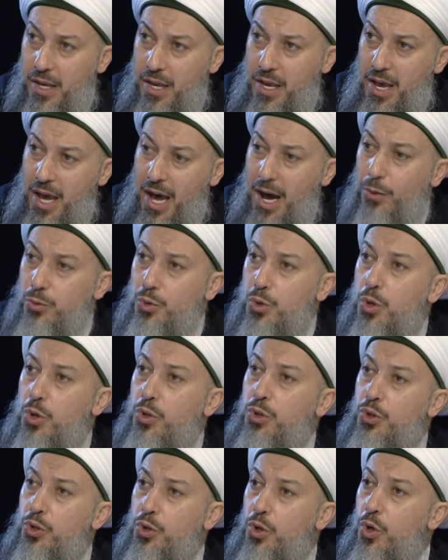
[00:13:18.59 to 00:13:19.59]
how to
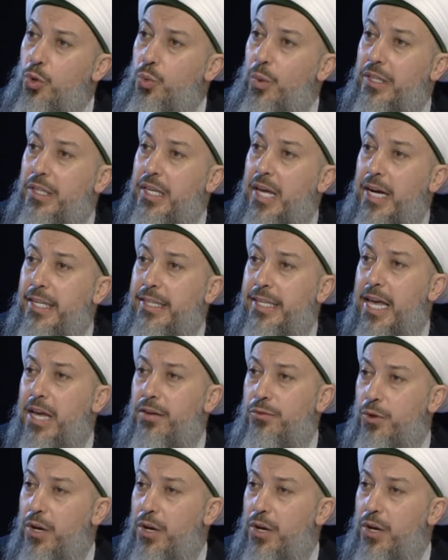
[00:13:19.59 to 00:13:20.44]
control what God gave you.